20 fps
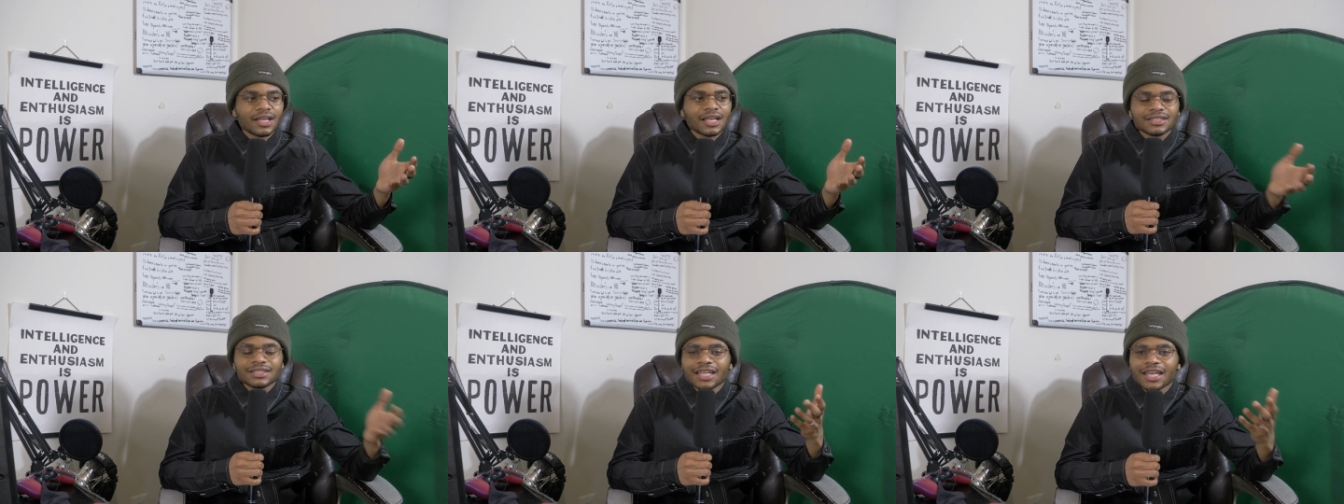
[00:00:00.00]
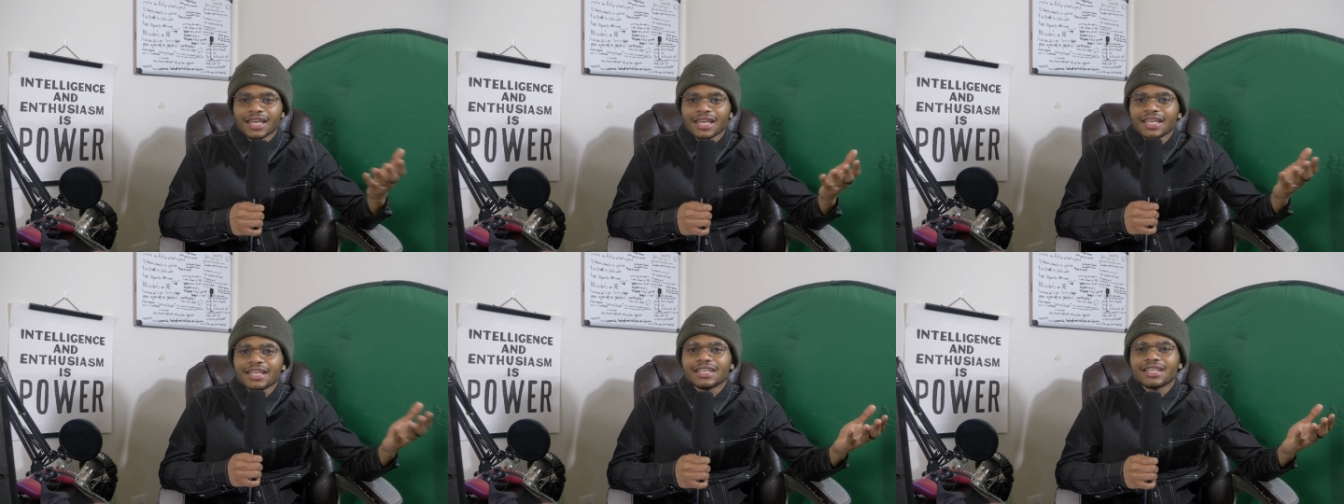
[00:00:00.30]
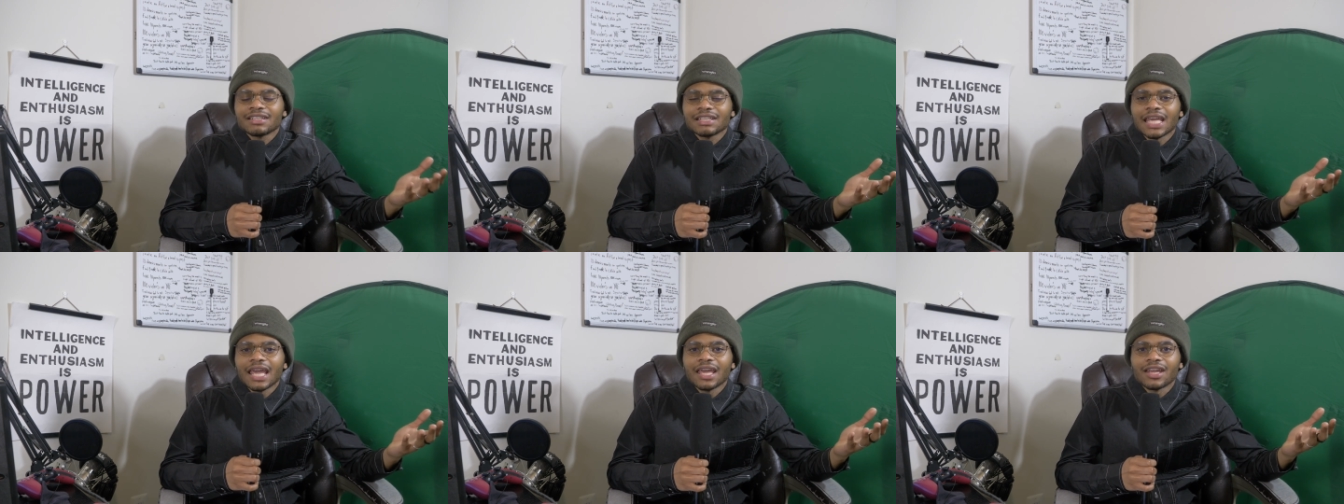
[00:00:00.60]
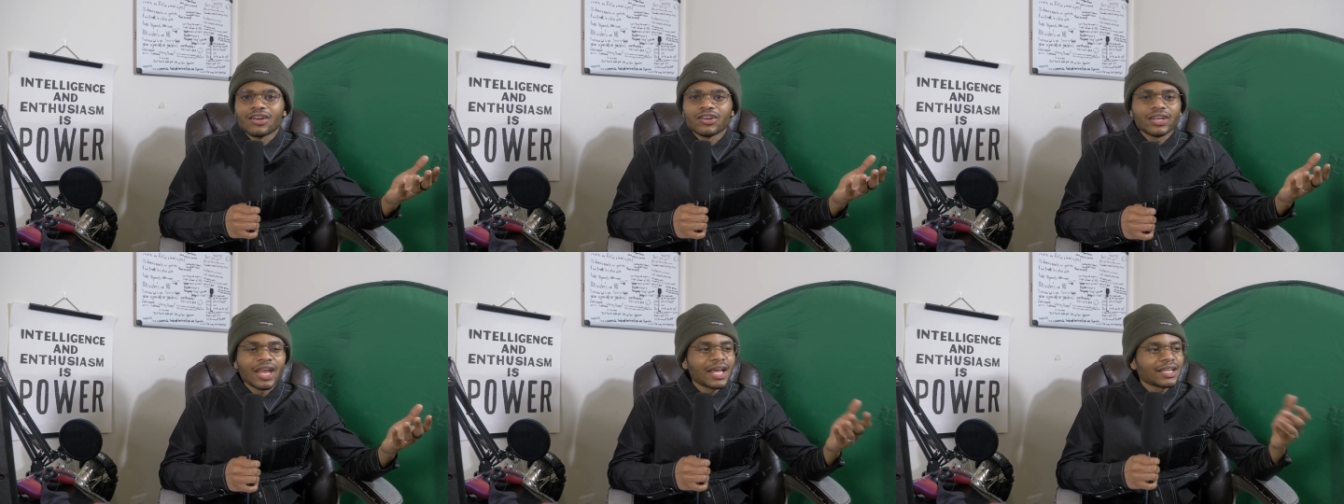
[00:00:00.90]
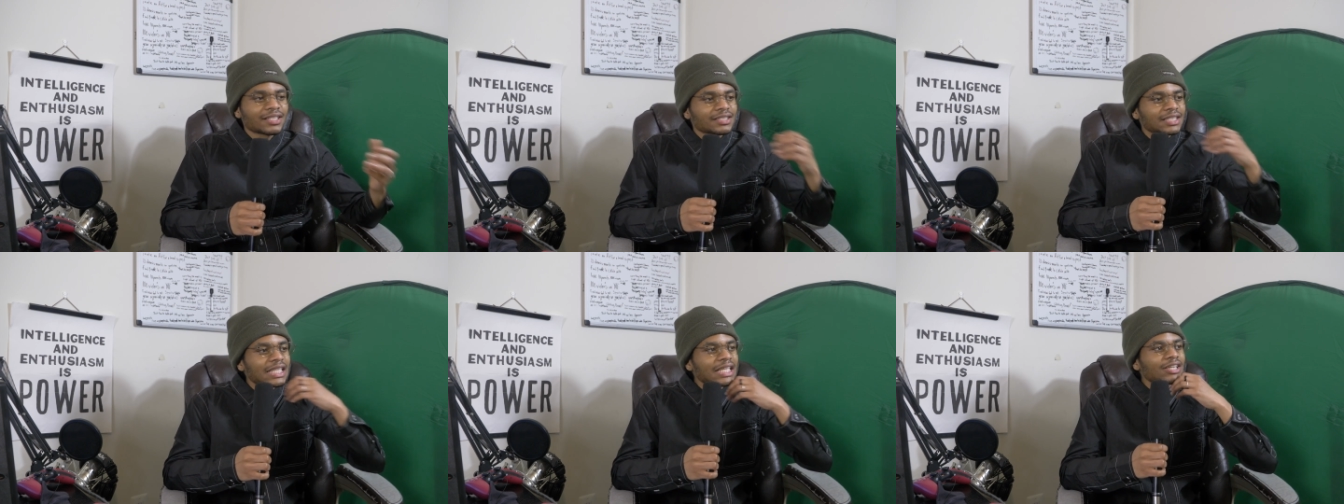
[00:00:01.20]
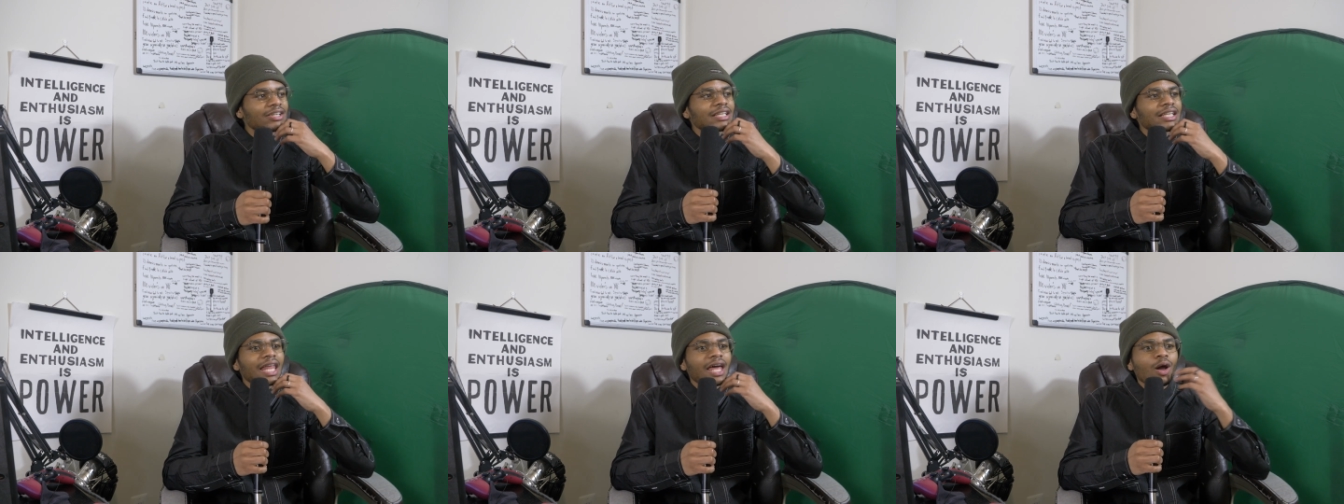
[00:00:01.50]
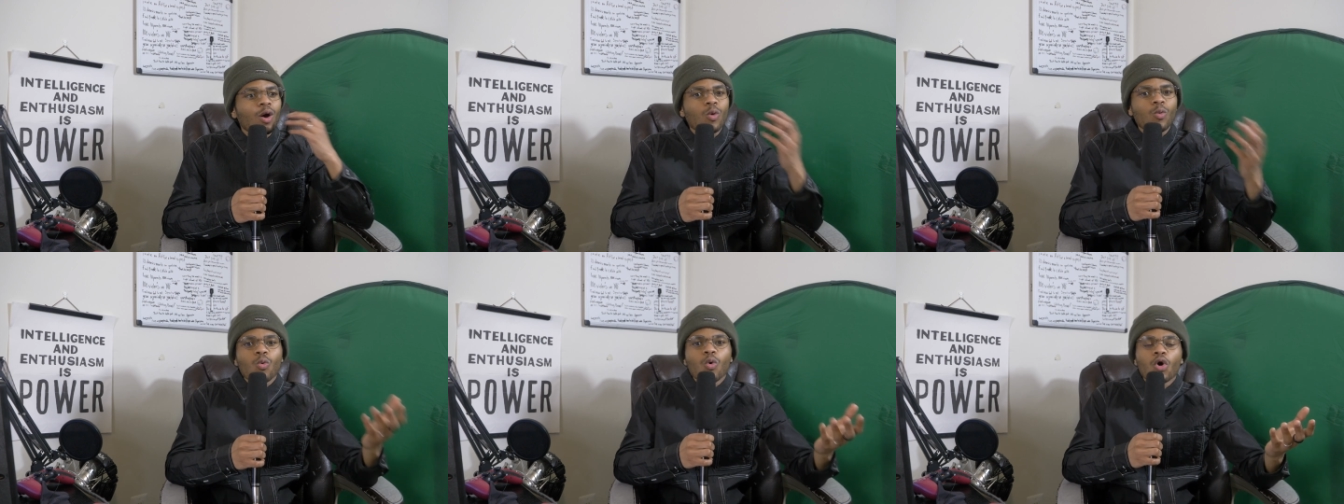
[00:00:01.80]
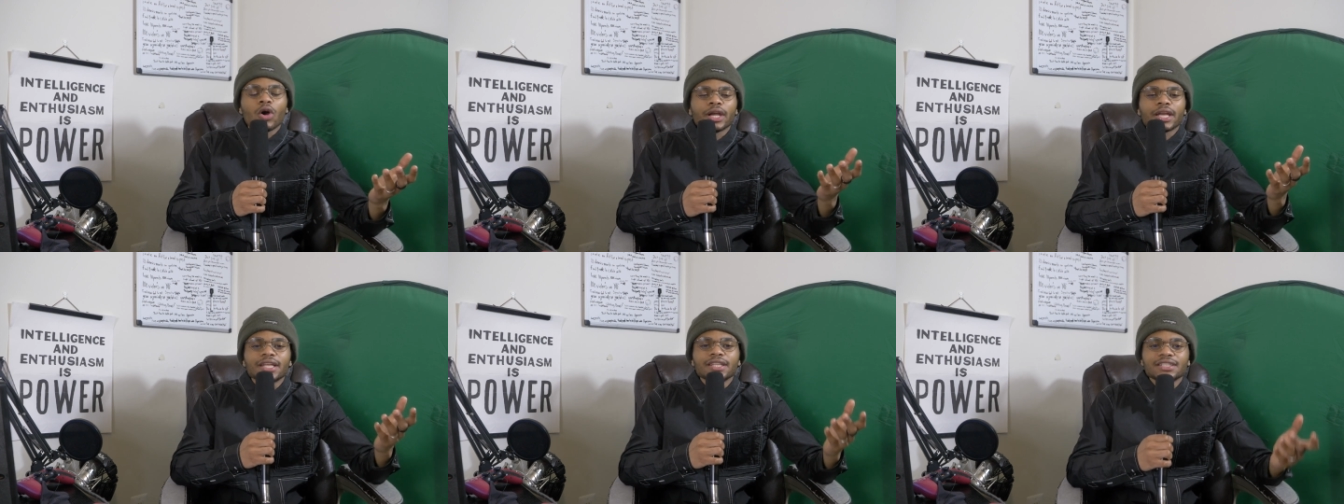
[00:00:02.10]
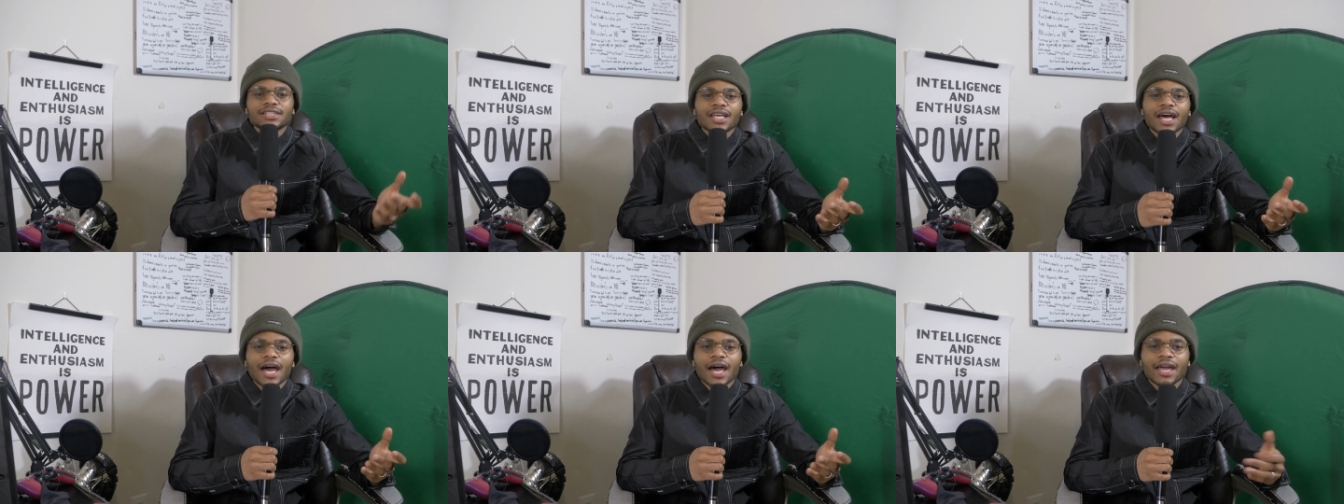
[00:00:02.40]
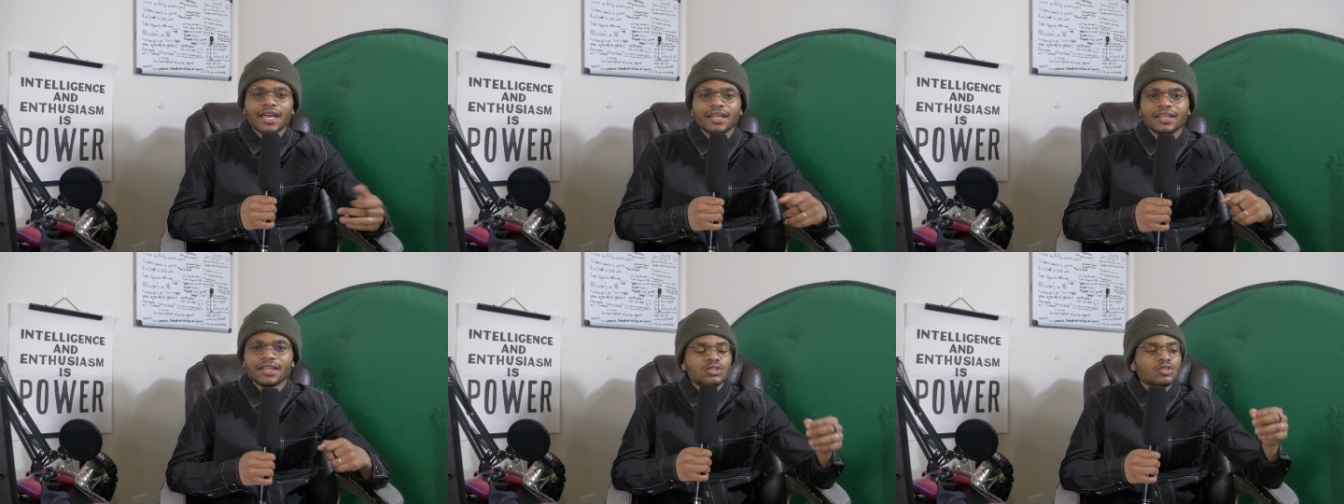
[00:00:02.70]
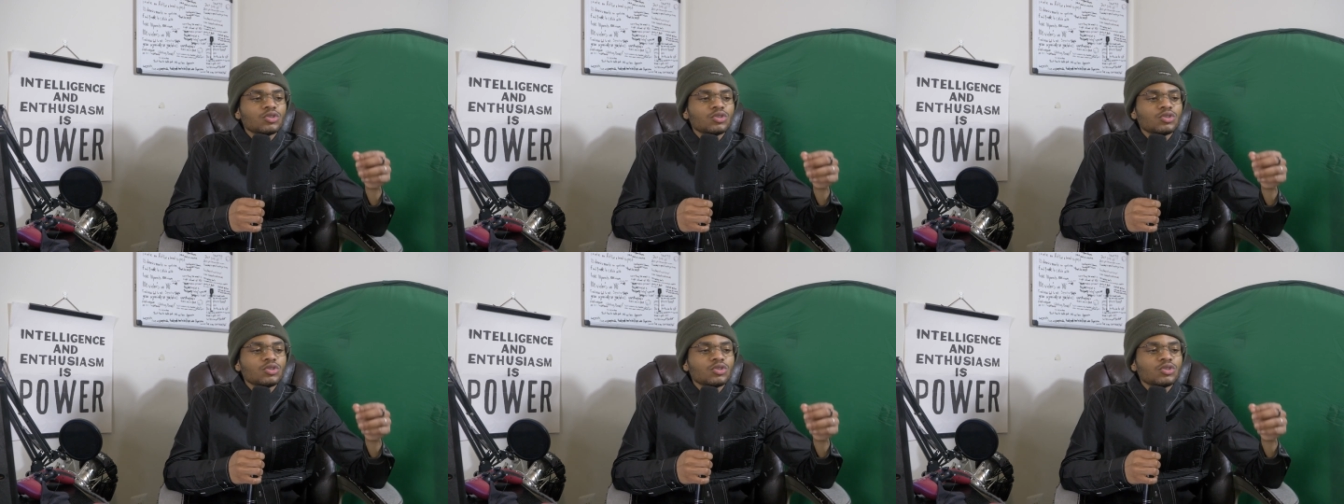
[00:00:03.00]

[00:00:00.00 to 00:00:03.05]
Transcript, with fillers: That's an indicator. That's literally like a warning sign.